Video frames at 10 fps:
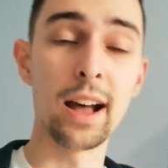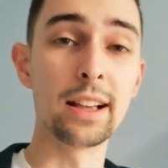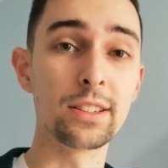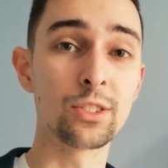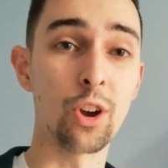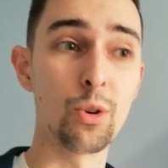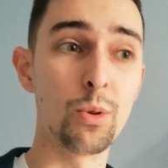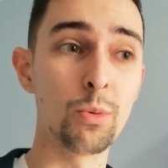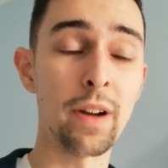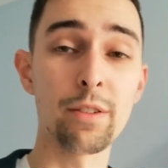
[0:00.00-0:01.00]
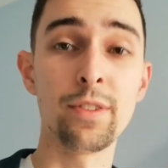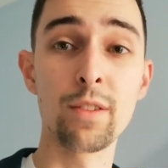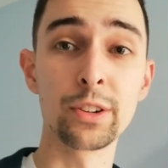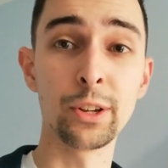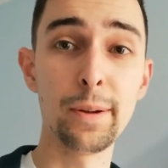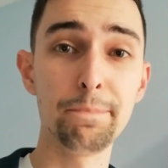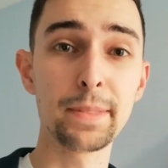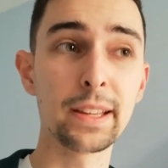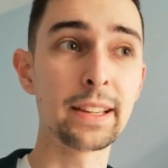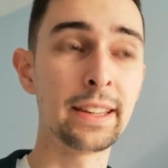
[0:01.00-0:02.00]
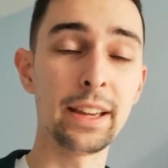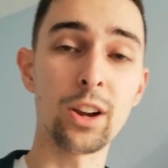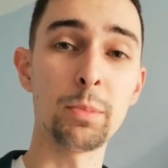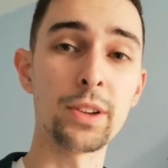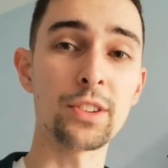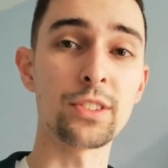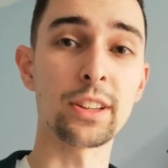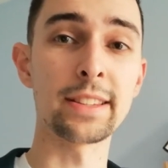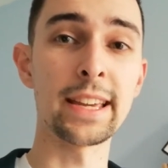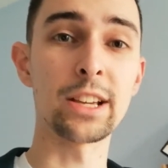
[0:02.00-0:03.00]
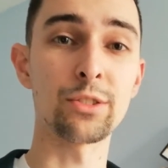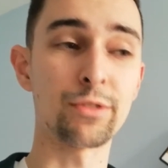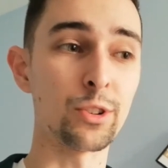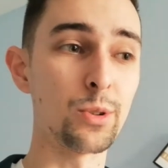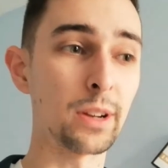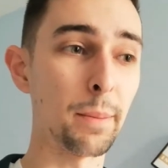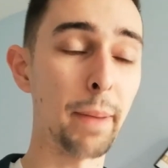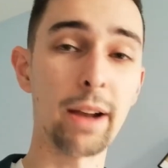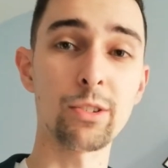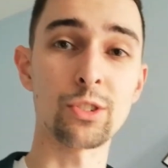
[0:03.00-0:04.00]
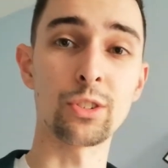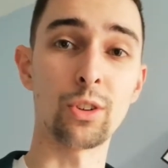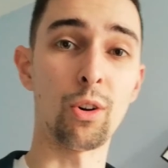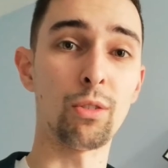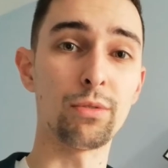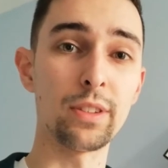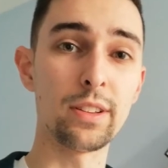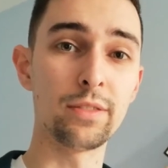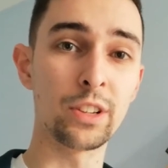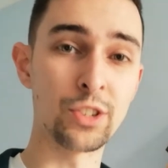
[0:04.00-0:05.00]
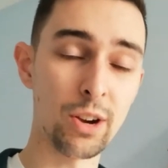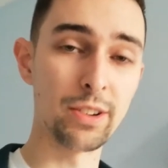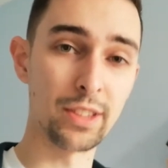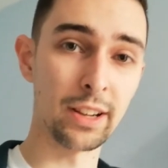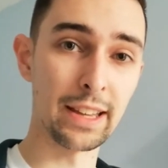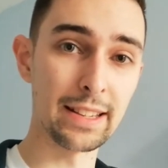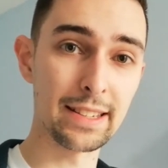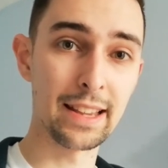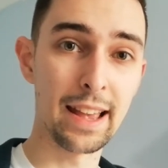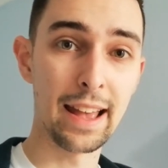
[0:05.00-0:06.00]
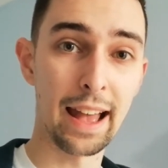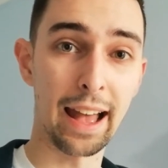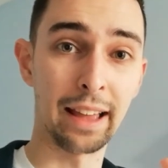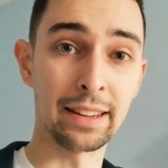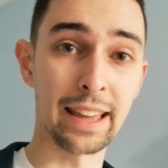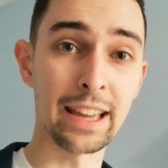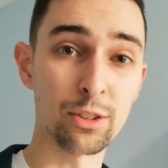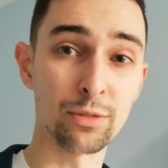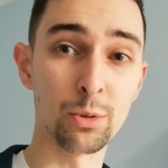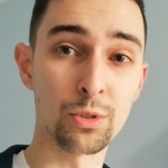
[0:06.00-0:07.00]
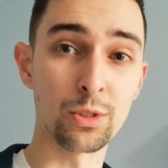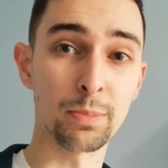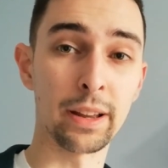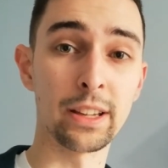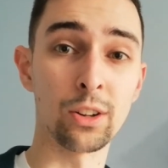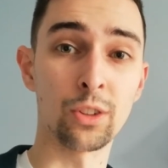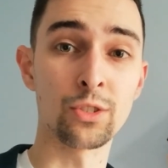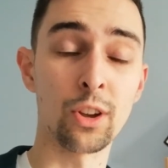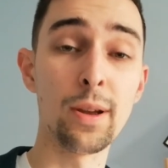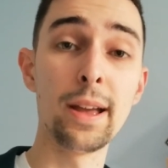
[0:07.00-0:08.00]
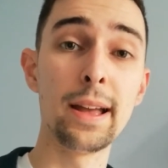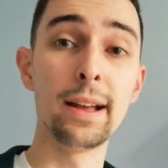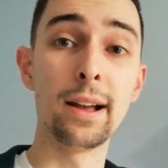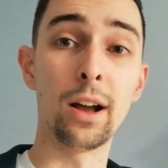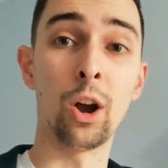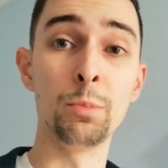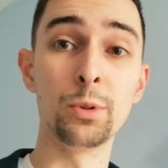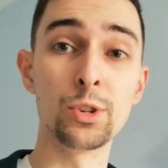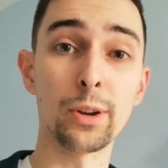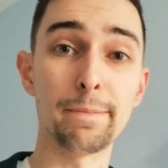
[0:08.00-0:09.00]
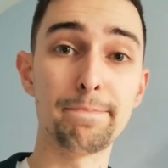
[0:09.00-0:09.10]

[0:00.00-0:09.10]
So without further ado, Kier Gomes is going to take us through a comparison of the Jerry's Nuggets and the Ace Fulton's playing cards. So I hope you enjoy.